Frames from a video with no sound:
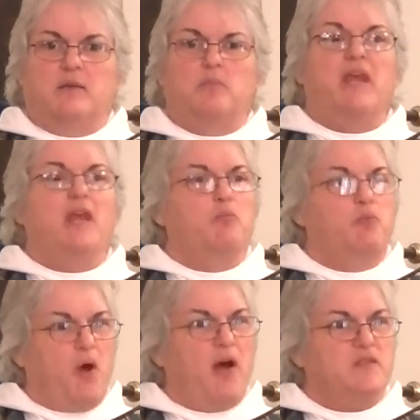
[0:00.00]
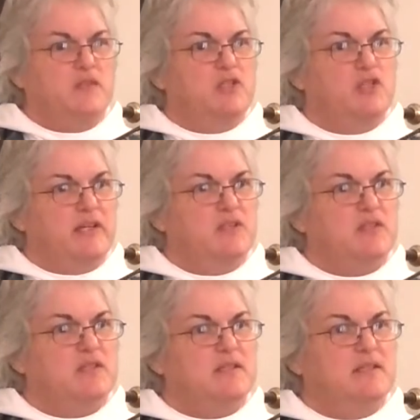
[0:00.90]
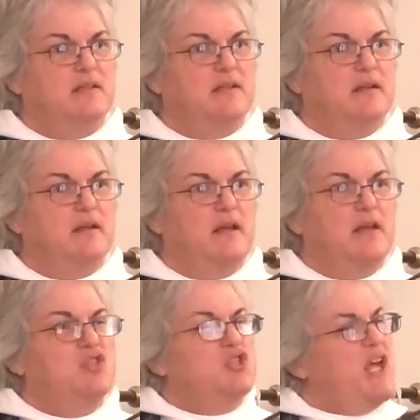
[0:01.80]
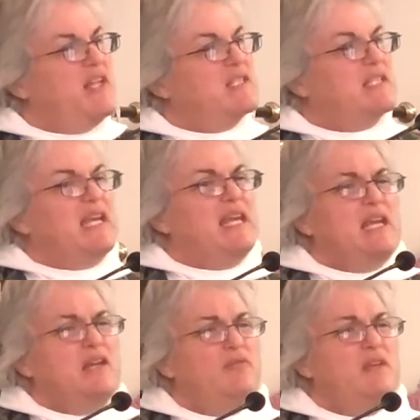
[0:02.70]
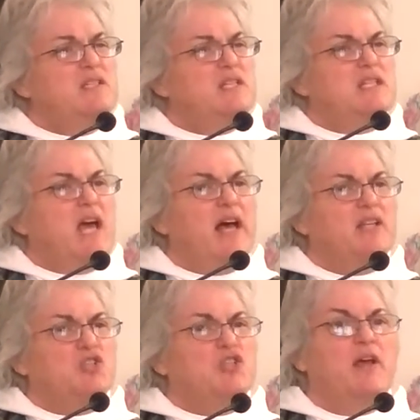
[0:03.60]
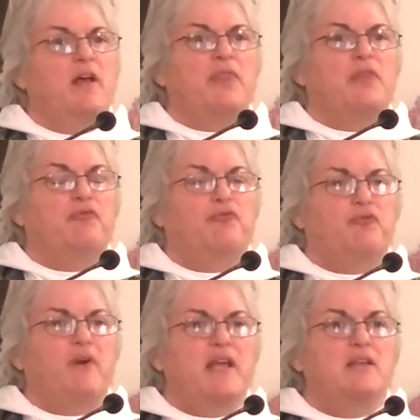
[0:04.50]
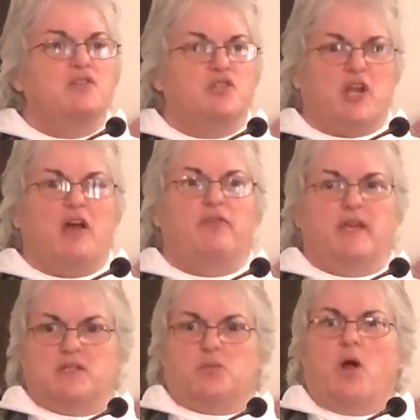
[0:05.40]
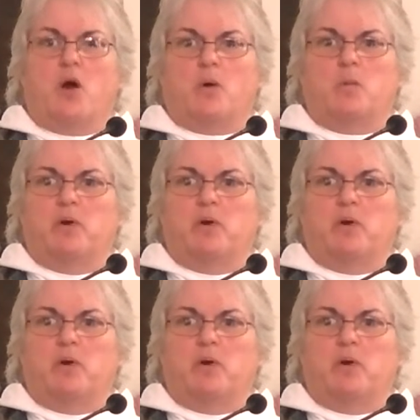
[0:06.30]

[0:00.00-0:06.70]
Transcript: being brought to Jesus. Just even to touch the fringe of his robe.